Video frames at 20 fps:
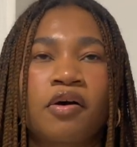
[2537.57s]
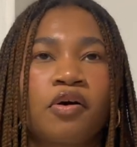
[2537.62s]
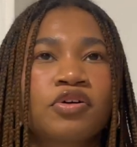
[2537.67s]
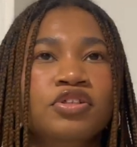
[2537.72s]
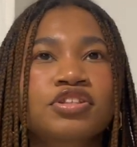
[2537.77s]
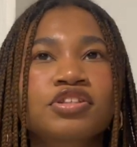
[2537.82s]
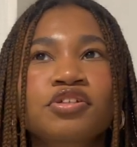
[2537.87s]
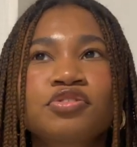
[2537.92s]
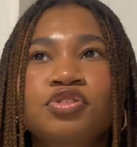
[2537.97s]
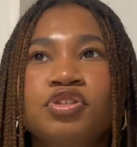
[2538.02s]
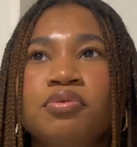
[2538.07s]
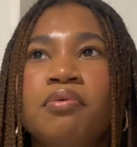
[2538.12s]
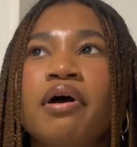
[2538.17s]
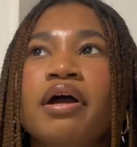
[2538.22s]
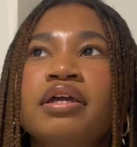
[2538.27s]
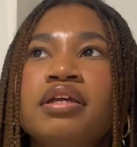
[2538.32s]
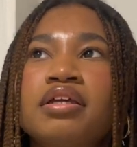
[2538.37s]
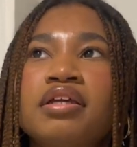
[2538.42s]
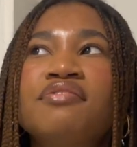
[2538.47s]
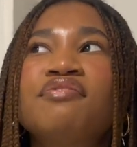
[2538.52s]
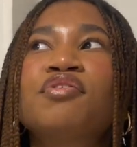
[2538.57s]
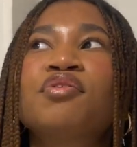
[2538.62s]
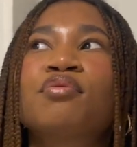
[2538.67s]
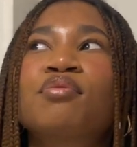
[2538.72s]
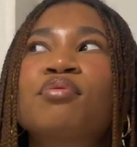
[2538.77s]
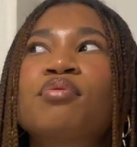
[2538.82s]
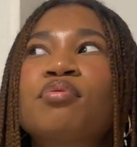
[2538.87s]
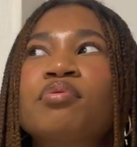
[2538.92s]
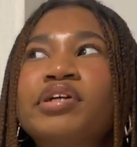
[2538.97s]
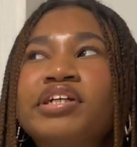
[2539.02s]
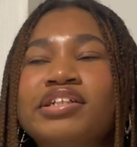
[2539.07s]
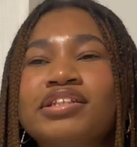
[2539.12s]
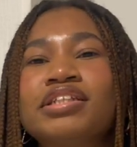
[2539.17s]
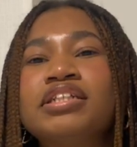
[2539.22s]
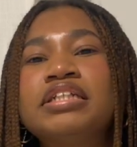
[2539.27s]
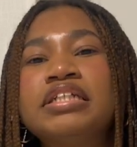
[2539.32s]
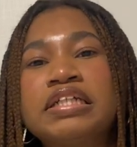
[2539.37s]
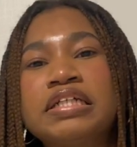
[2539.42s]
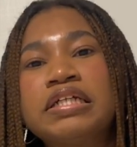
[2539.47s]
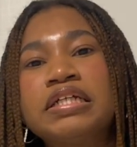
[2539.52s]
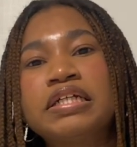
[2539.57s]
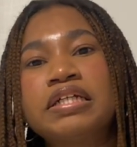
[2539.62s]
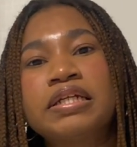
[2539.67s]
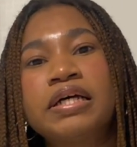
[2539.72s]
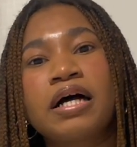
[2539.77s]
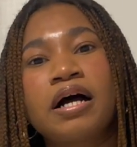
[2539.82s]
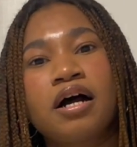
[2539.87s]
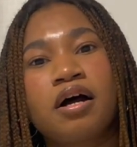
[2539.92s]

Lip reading: Also, do I even really need